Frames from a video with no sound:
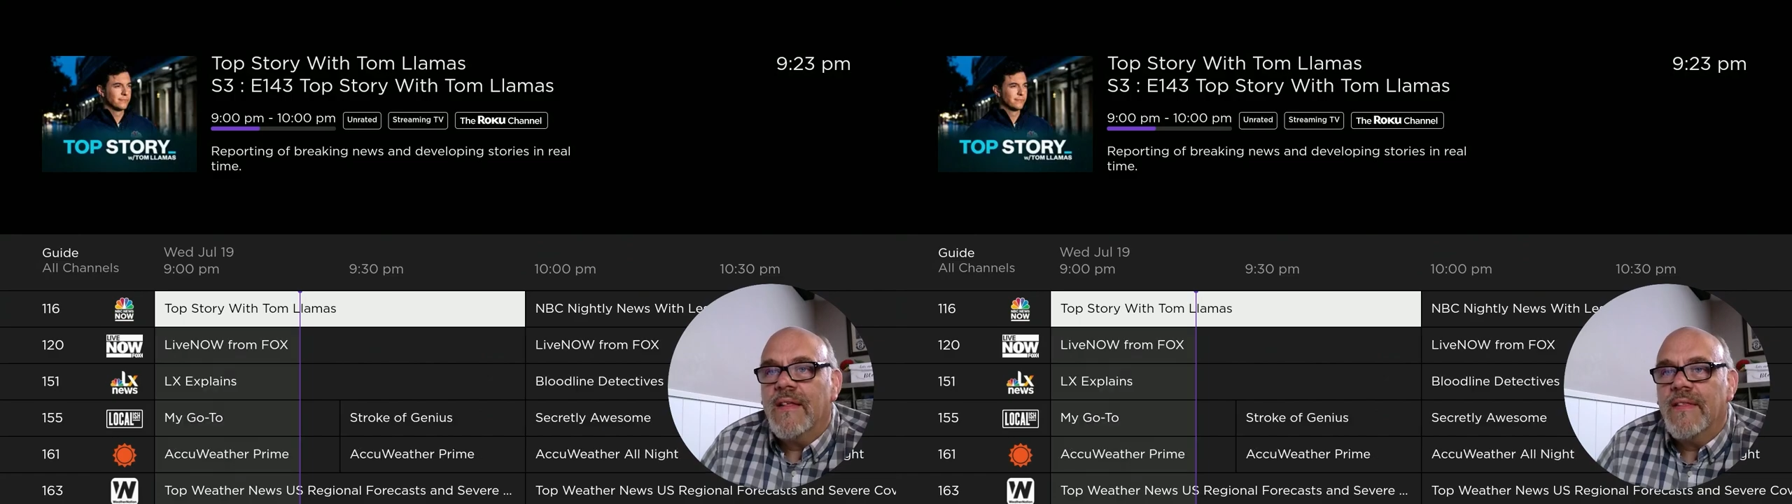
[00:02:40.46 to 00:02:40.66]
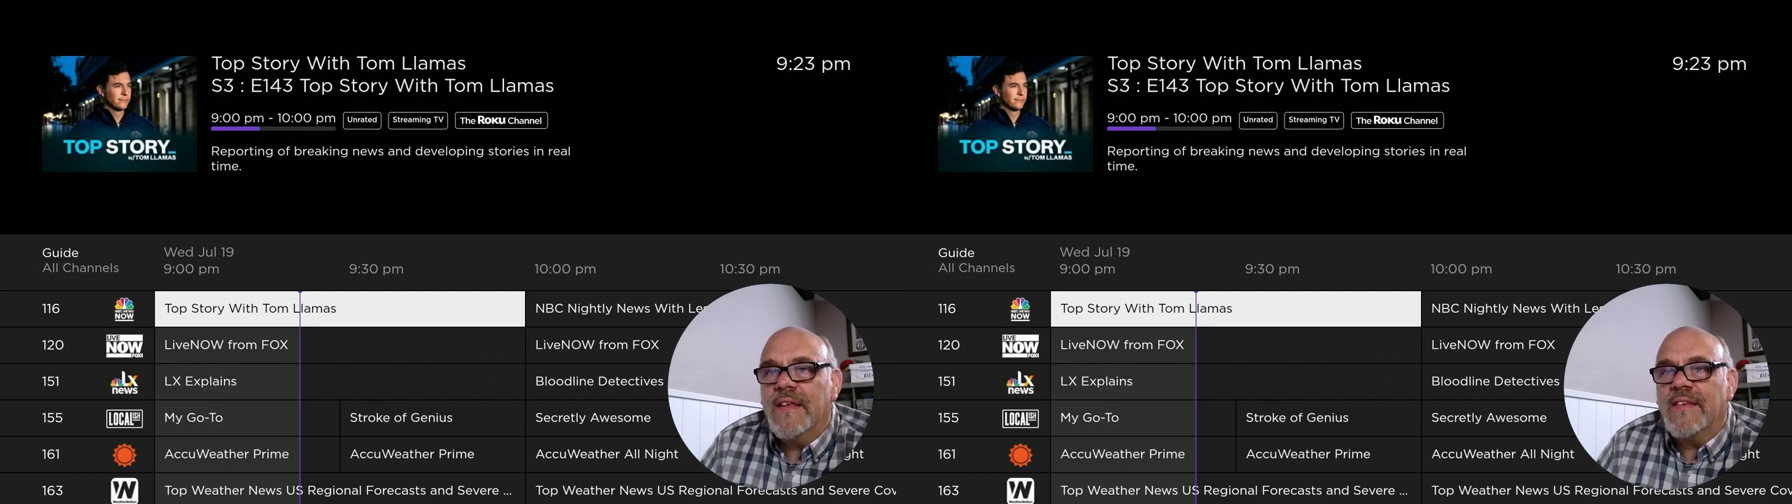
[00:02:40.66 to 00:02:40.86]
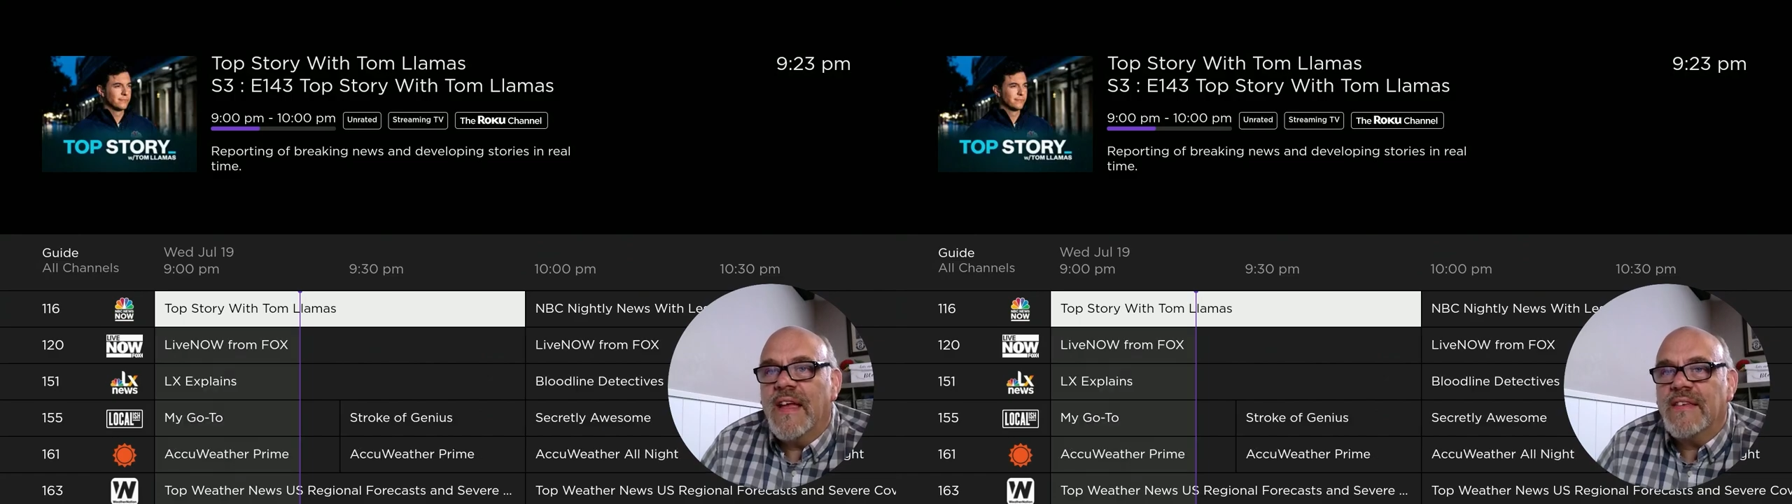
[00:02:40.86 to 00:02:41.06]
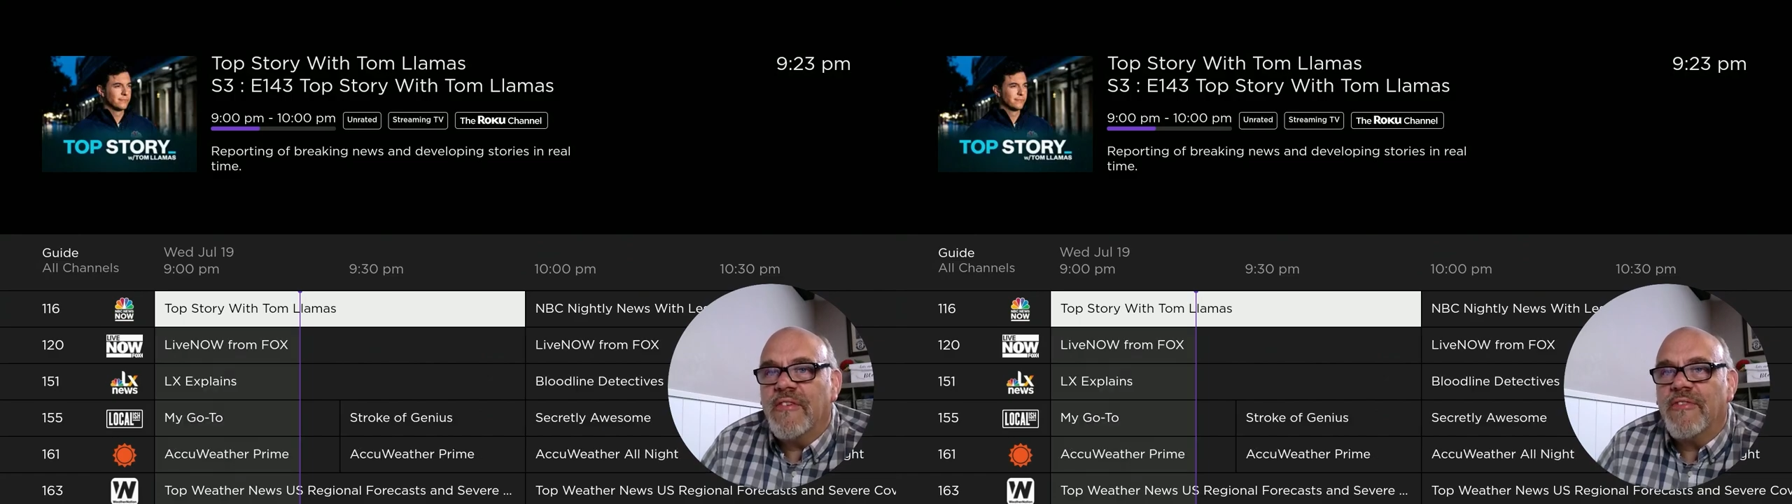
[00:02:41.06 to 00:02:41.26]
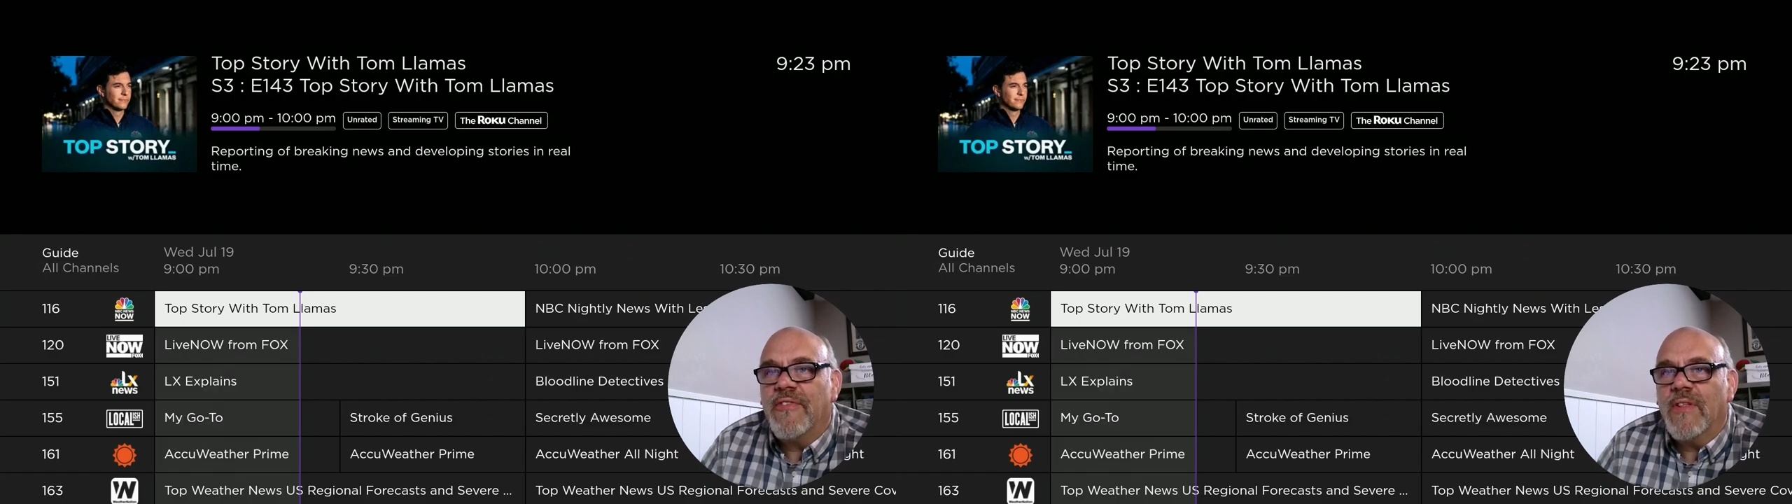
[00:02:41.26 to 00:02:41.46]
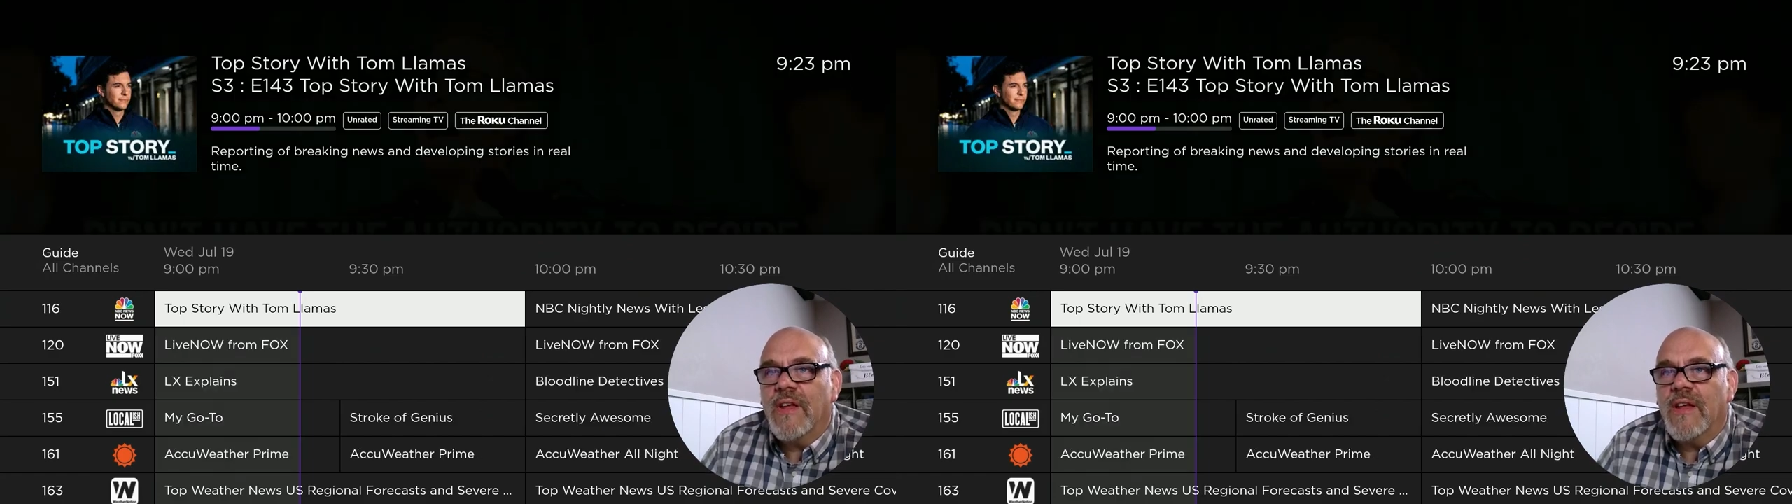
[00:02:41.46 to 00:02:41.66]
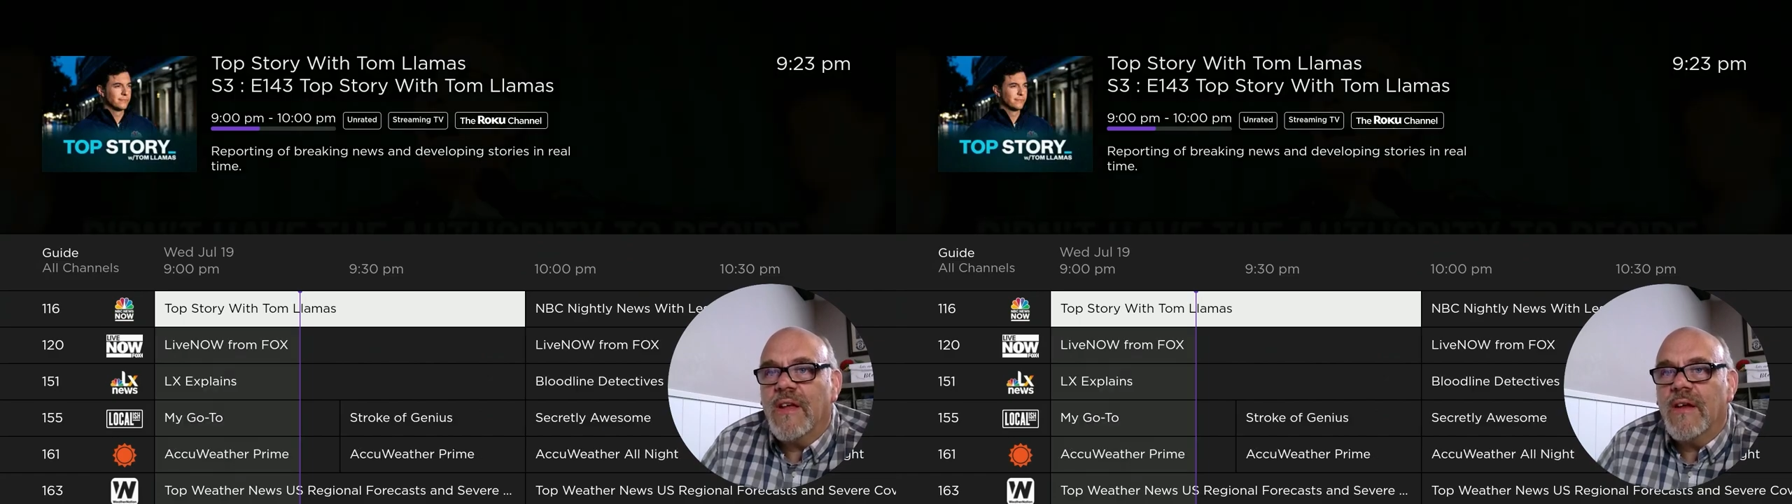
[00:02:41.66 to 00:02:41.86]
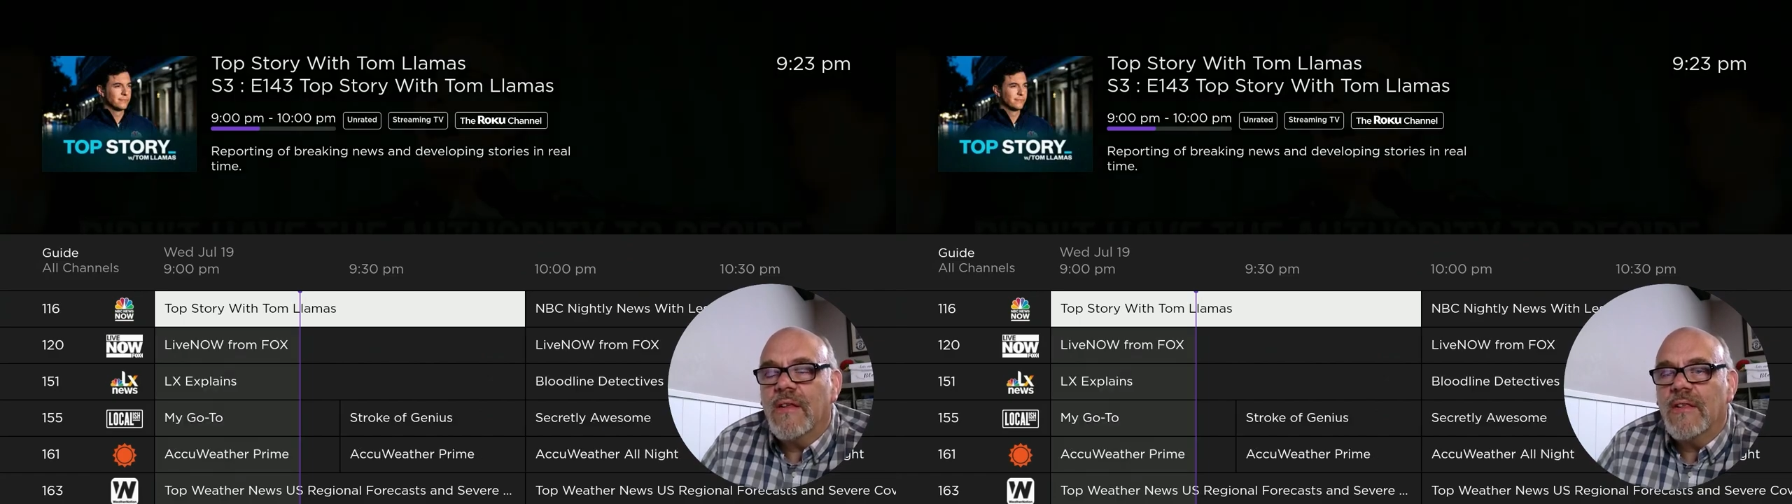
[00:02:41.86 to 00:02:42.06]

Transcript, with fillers: This has a fully